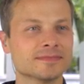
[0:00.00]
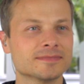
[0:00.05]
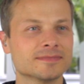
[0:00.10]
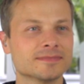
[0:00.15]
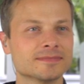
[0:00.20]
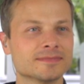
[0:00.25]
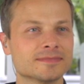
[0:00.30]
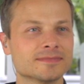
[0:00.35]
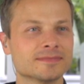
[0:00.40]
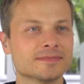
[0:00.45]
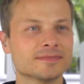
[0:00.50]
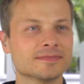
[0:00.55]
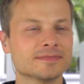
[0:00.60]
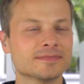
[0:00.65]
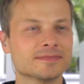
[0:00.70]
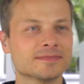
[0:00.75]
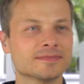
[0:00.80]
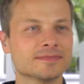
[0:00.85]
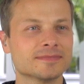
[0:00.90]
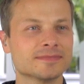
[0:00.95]

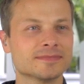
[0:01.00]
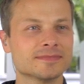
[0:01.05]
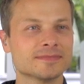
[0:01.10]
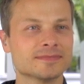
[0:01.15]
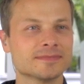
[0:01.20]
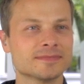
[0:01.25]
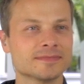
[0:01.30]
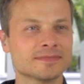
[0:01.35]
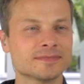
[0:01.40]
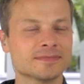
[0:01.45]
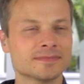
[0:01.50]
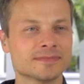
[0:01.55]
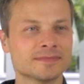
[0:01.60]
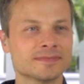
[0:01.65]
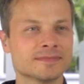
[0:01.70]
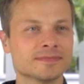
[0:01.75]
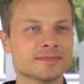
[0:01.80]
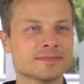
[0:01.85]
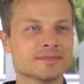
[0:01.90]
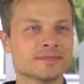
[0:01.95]

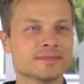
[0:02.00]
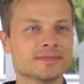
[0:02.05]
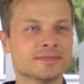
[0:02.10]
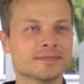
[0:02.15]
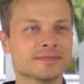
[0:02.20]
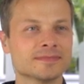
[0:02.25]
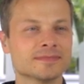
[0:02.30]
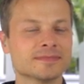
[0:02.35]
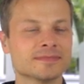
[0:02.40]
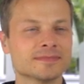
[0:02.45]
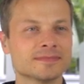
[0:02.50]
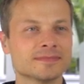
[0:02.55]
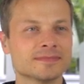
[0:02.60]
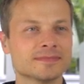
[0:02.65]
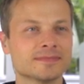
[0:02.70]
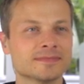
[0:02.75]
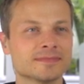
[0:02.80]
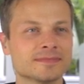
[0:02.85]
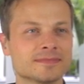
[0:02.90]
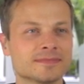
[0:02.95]

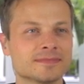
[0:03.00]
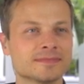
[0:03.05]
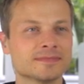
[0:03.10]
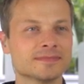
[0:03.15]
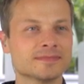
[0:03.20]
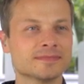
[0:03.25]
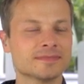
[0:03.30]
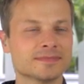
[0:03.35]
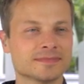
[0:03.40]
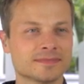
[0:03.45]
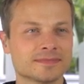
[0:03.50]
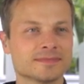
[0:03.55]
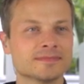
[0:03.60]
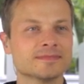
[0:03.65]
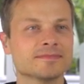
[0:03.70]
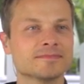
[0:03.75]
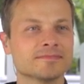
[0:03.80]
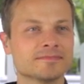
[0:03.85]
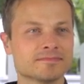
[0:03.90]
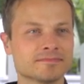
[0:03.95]

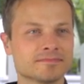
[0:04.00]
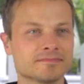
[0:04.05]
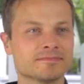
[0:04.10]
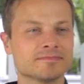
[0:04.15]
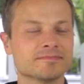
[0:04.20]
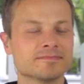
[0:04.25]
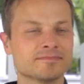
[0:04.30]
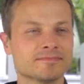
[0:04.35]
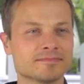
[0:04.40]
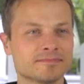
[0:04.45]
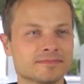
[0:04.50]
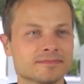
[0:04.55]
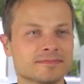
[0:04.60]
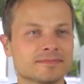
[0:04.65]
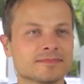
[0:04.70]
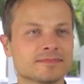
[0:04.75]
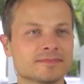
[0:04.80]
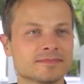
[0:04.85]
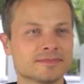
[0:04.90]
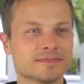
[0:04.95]
The person shown says nothing.